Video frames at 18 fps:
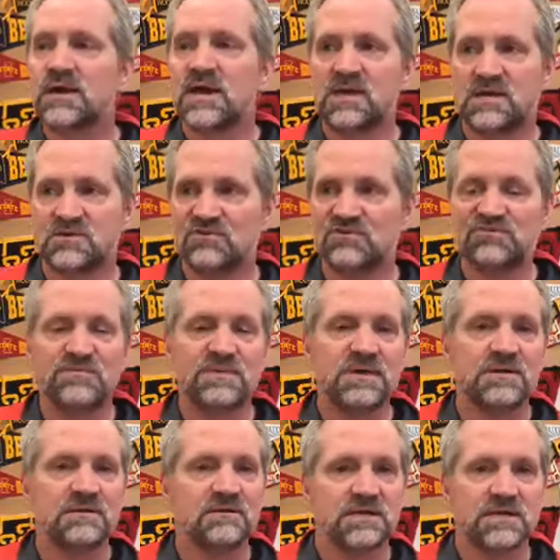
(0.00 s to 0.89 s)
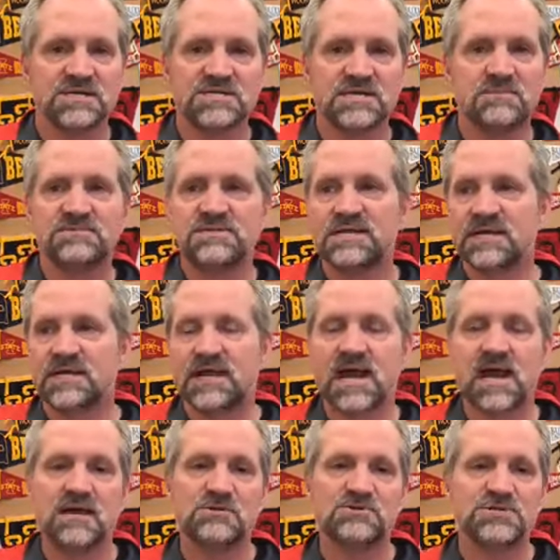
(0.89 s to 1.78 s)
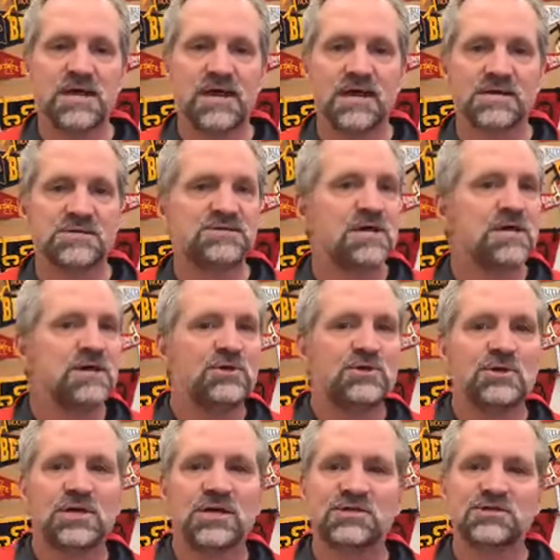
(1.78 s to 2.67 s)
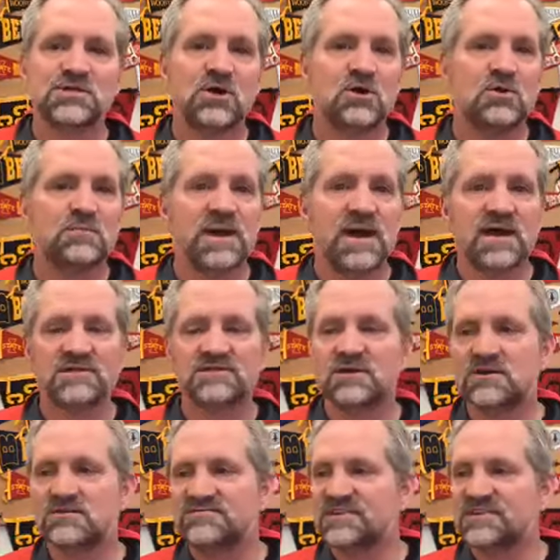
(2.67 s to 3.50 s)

hey, you've been accepted at College X, you get to go back there.